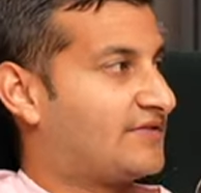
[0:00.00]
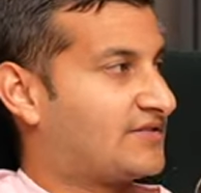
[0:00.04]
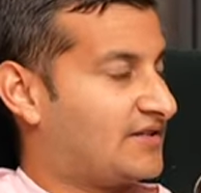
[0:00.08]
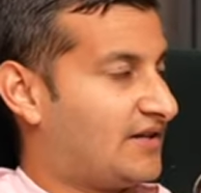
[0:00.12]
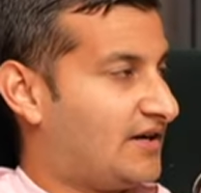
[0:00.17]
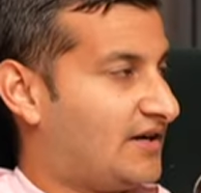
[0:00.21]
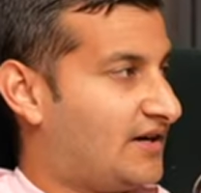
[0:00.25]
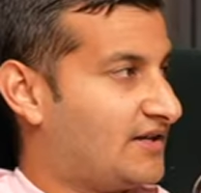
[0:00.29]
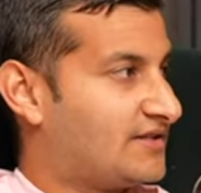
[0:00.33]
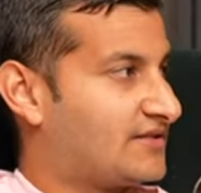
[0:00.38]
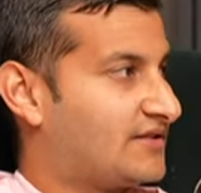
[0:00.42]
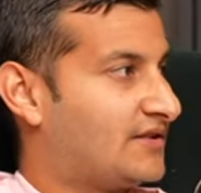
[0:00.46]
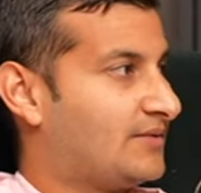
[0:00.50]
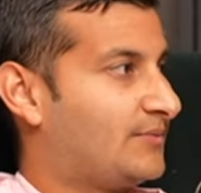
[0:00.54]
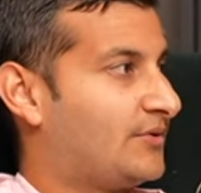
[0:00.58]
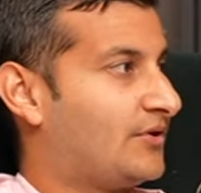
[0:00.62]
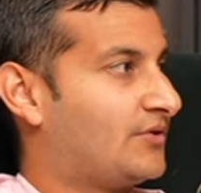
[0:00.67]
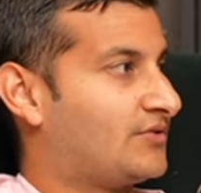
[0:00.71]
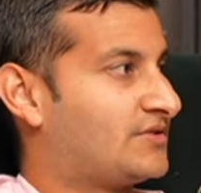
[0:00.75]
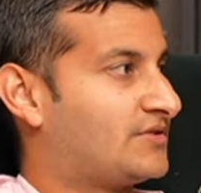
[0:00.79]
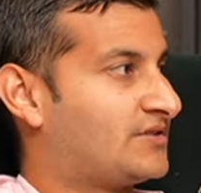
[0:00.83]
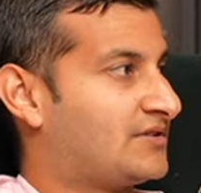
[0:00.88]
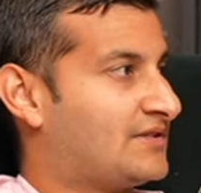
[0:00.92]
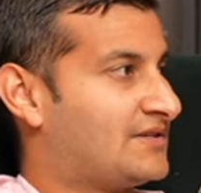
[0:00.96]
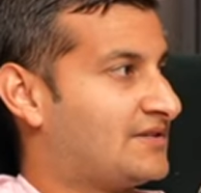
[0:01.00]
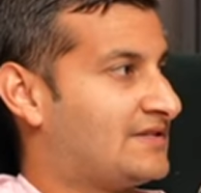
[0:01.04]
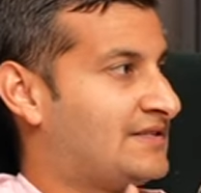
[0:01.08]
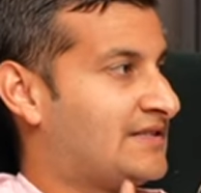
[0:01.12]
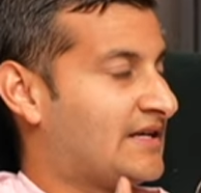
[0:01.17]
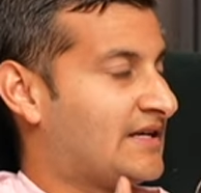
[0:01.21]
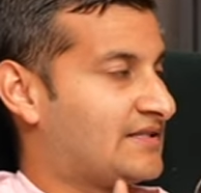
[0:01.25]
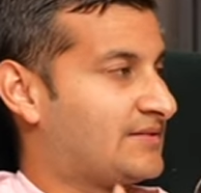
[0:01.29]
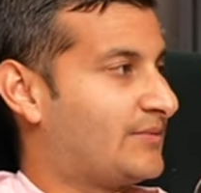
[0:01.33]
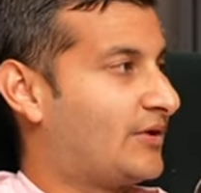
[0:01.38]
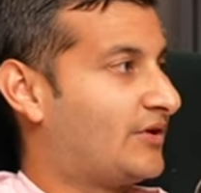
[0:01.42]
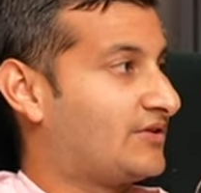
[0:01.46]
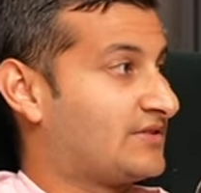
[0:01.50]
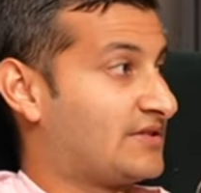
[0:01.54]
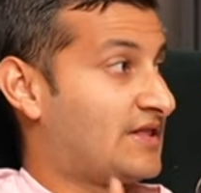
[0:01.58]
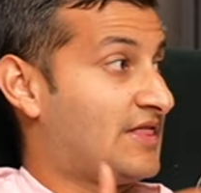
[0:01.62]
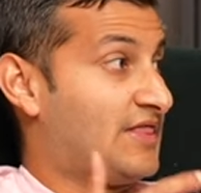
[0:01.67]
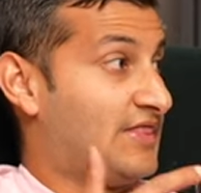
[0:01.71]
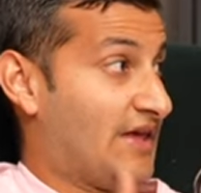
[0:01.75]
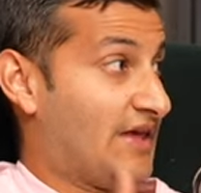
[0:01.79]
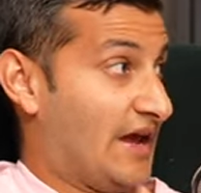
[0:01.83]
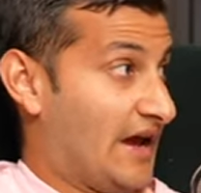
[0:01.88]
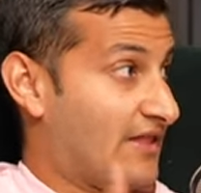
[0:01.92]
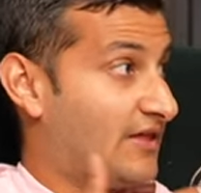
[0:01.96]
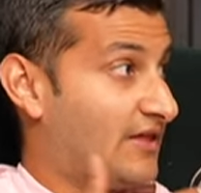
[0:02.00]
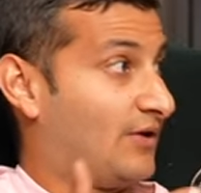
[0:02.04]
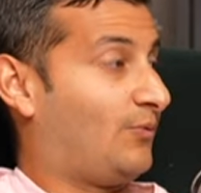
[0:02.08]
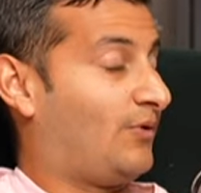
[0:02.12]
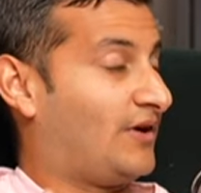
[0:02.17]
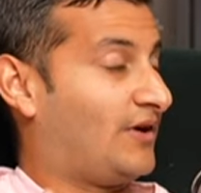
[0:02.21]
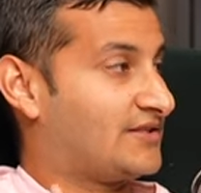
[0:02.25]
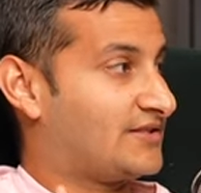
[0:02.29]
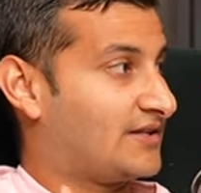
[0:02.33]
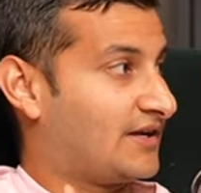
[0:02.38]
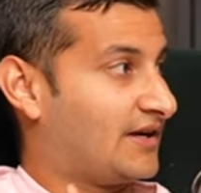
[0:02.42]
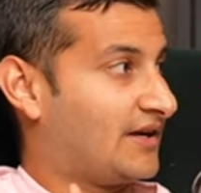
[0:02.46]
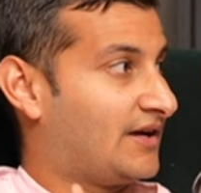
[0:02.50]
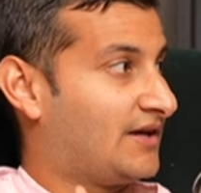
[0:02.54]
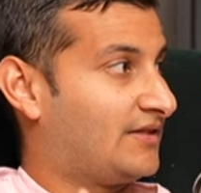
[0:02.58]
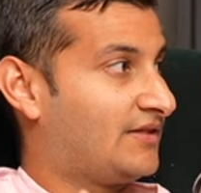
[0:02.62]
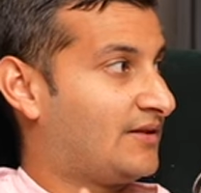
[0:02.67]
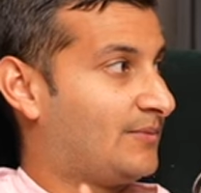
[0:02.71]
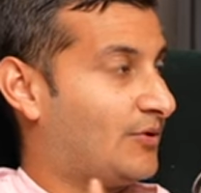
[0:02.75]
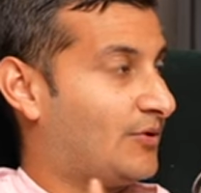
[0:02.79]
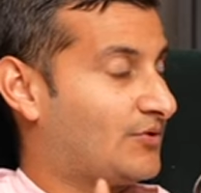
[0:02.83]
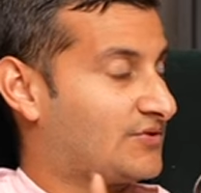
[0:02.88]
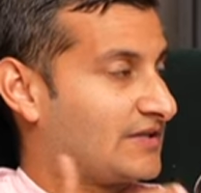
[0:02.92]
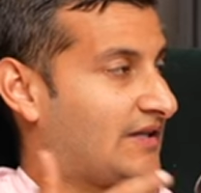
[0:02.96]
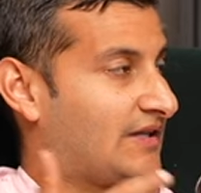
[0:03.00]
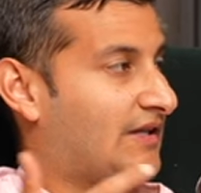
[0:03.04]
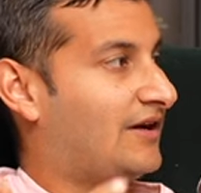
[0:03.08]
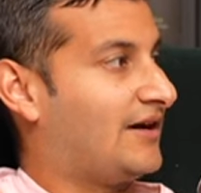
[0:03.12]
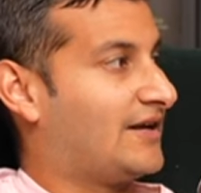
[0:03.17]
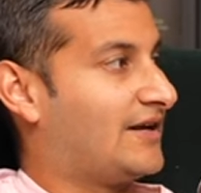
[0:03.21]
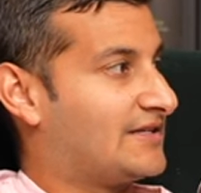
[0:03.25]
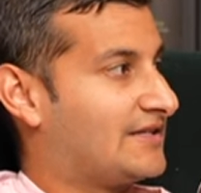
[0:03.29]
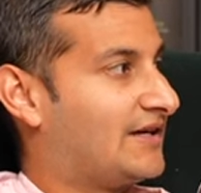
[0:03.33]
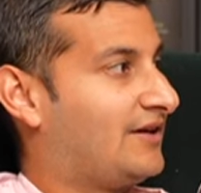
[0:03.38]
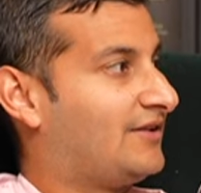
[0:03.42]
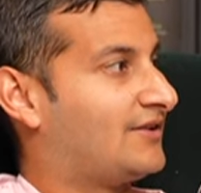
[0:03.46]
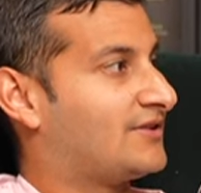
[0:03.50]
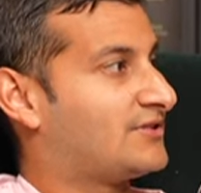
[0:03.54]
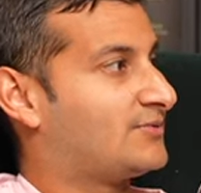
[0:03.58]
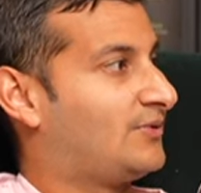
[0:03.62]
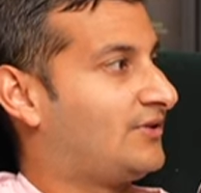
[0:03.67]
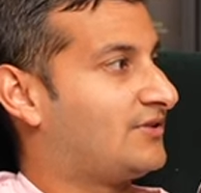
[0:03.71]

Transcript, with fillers: stars and the most testimonials, they're the ones that get the most clientele as